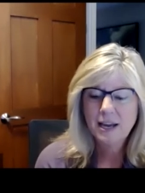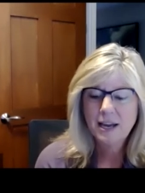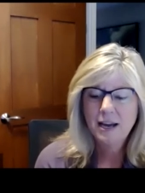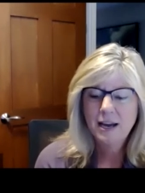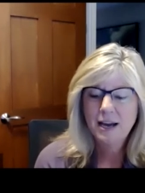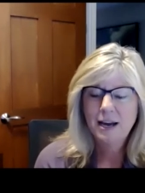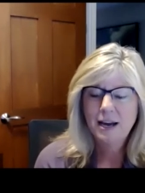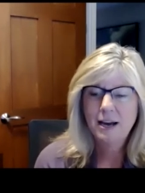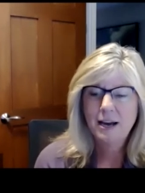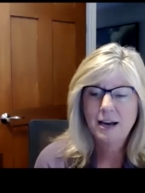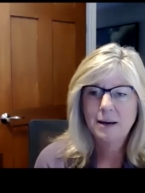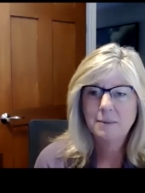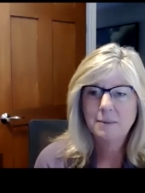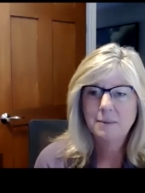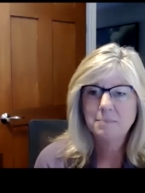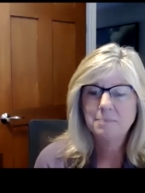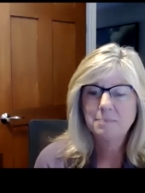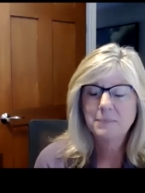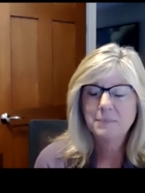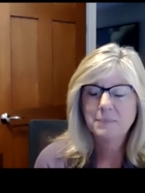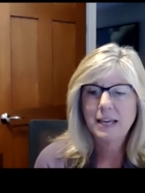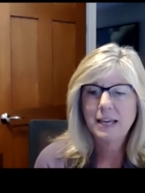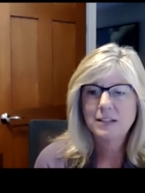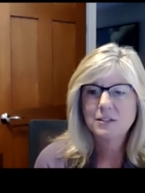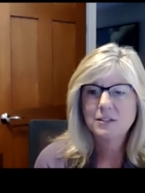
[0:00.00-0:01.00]
Um,
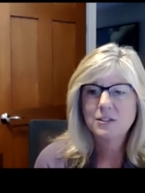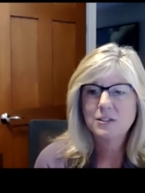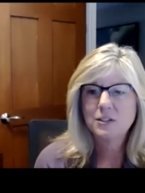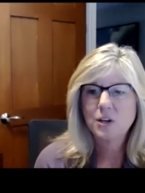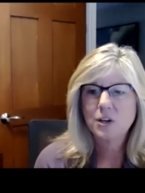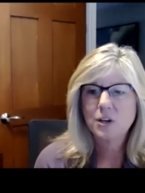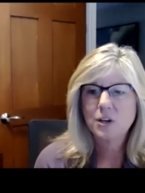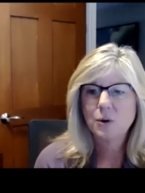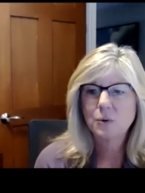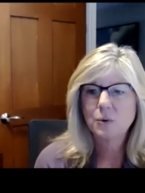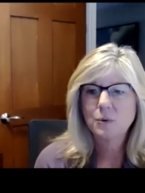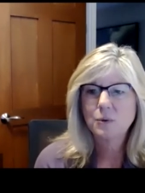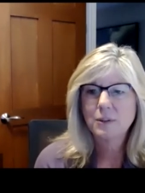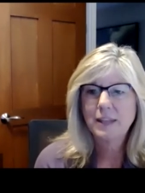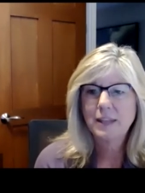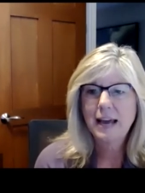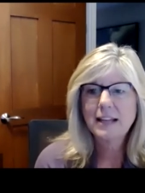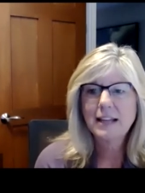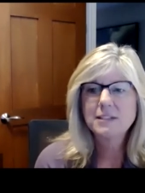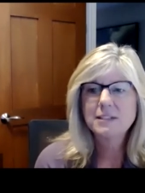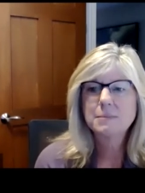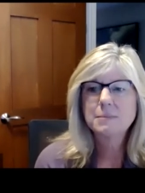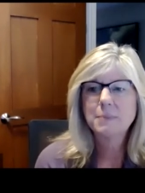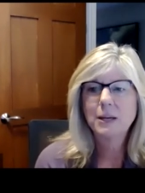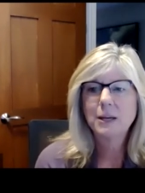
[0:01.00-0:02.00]
and so
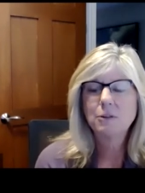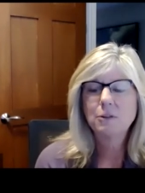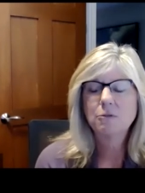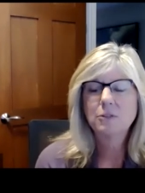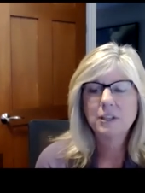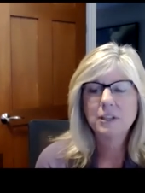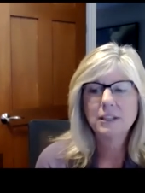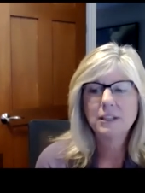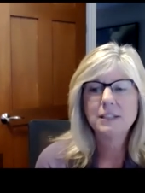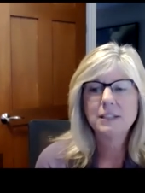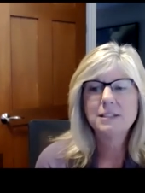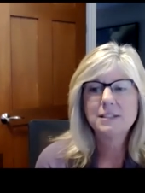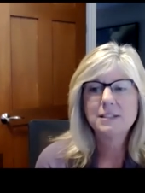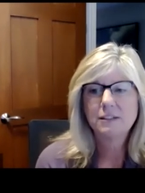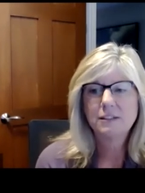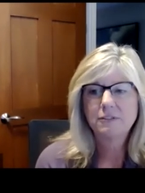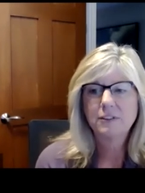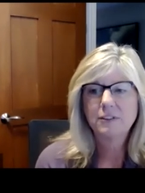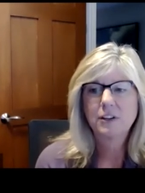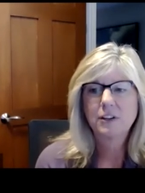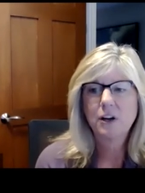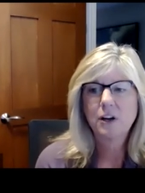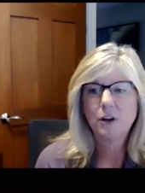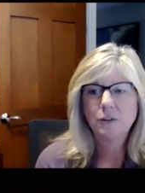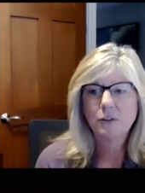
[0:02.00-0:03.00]
that's been really
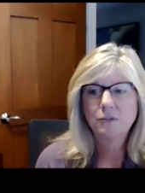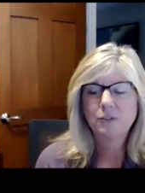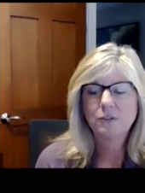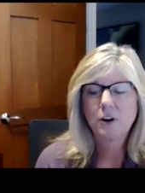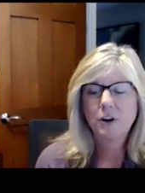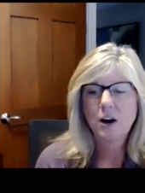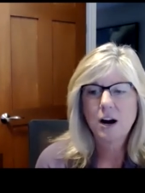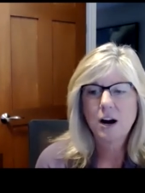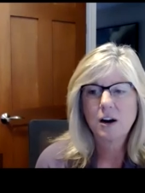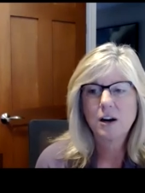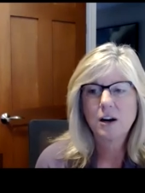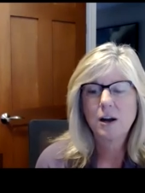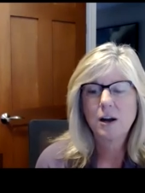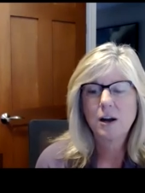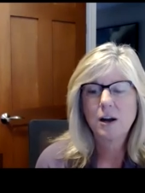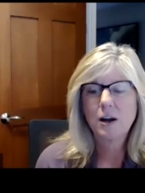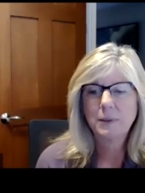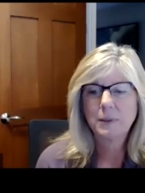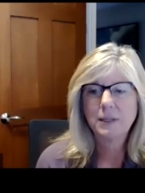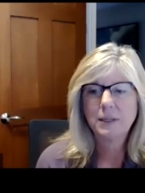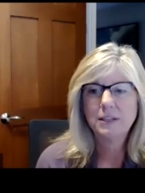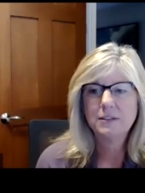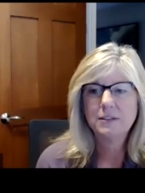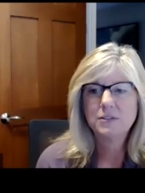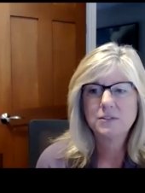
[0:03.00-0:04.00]
difficult for our
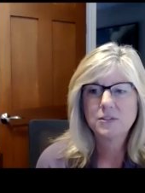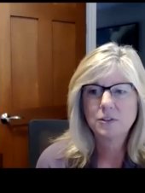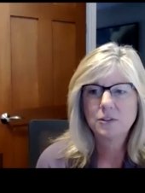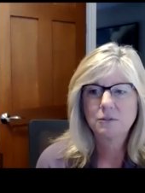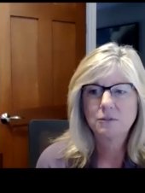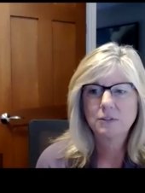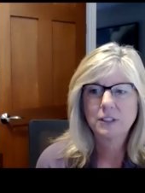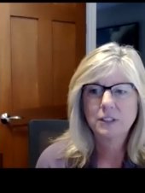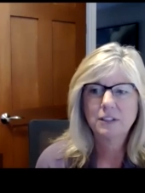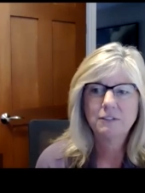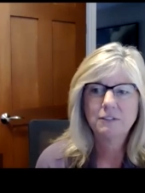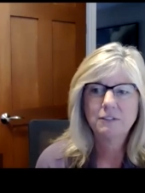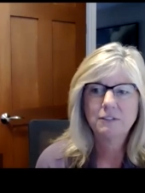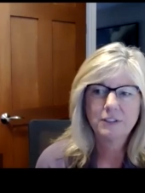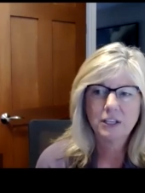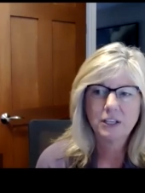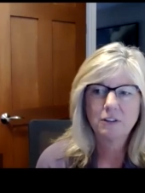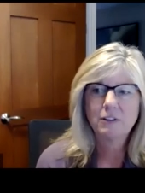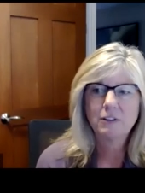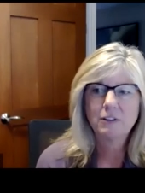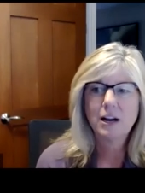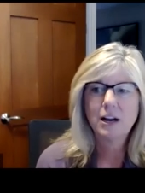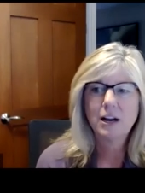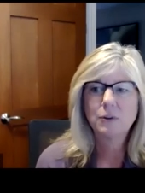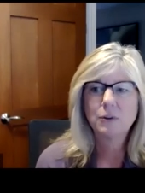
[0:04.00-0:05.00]
companies to really
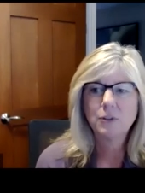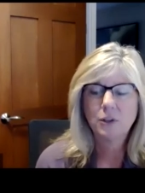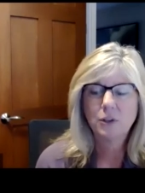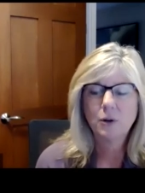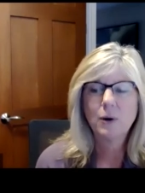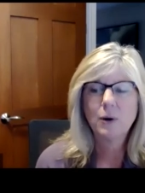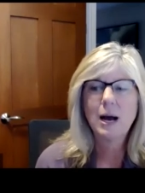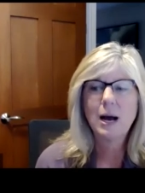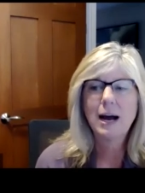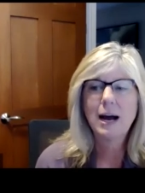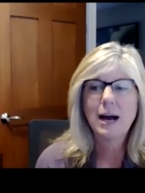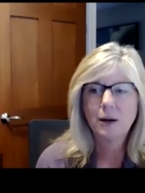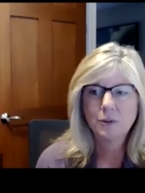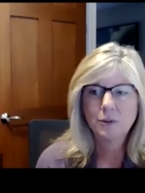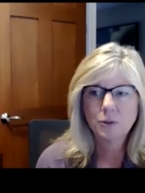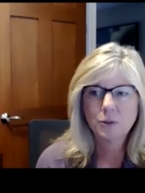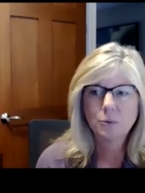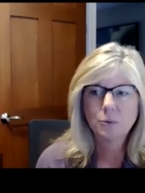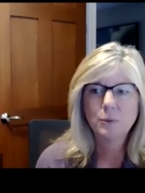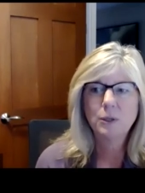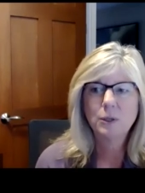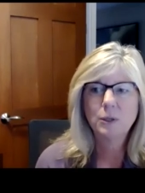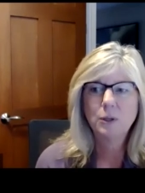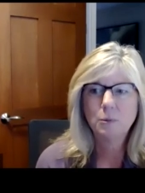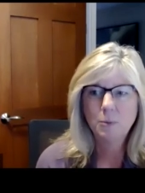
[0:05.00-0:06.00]
figure out, you know, how do
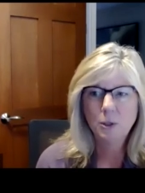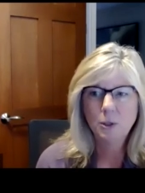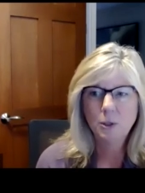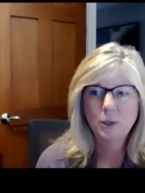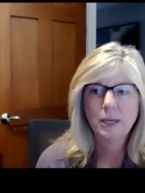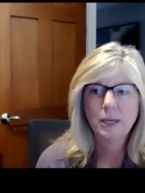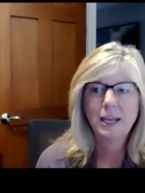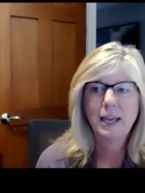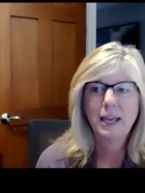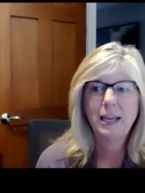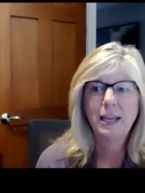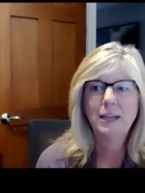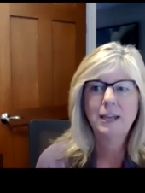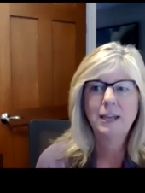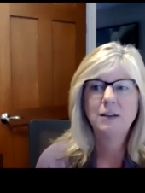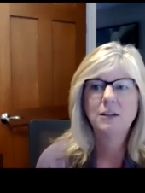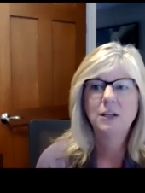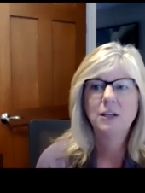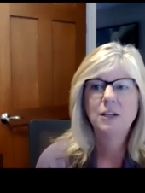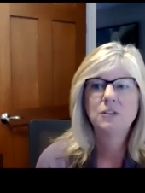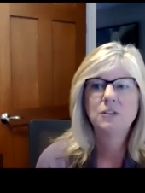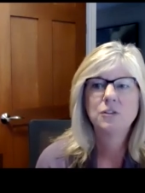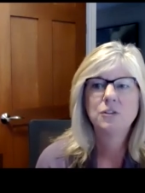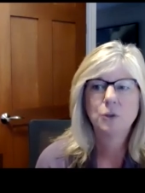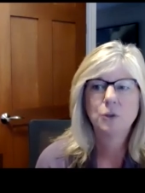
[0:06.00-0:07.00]
we communicate
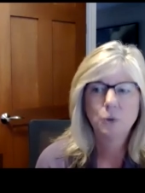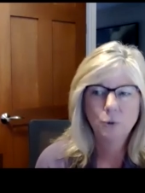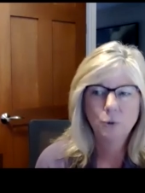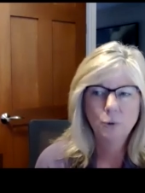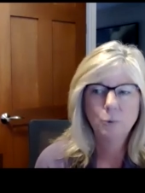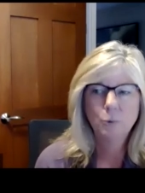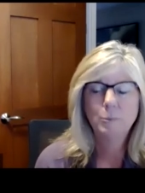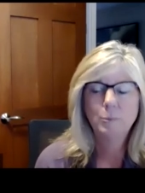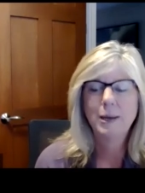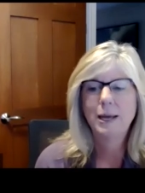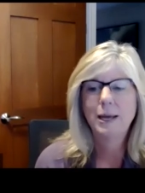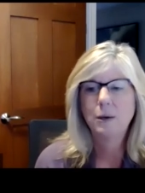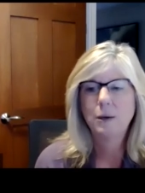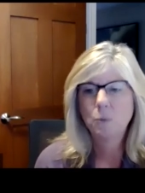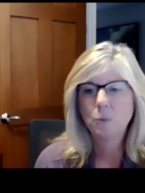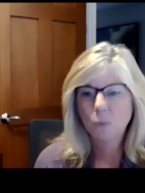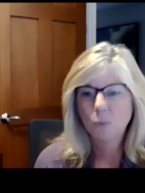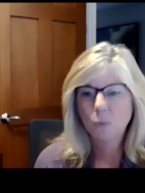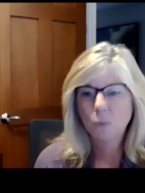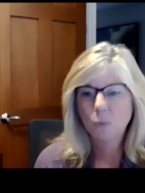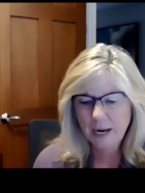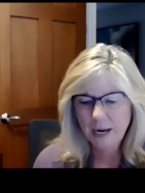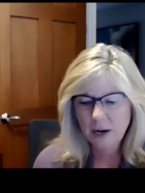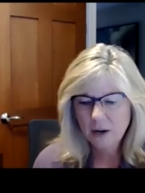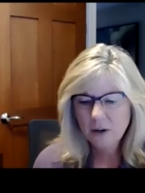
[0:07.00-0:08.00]
to whom and
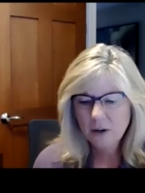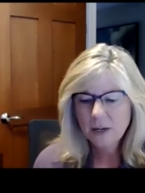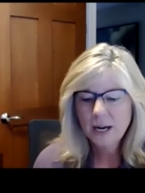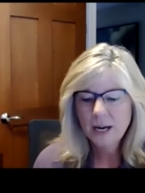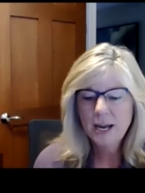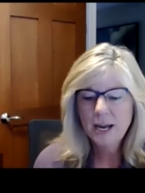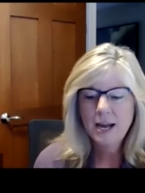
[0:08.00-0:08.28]
where.